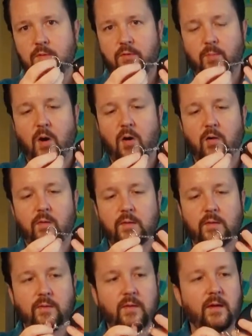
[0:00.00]
It's small.
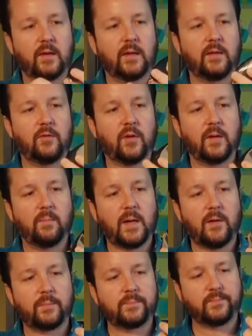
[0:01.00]
It's got a keychain
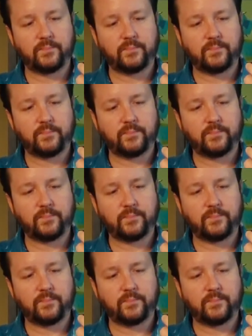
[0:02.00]
mount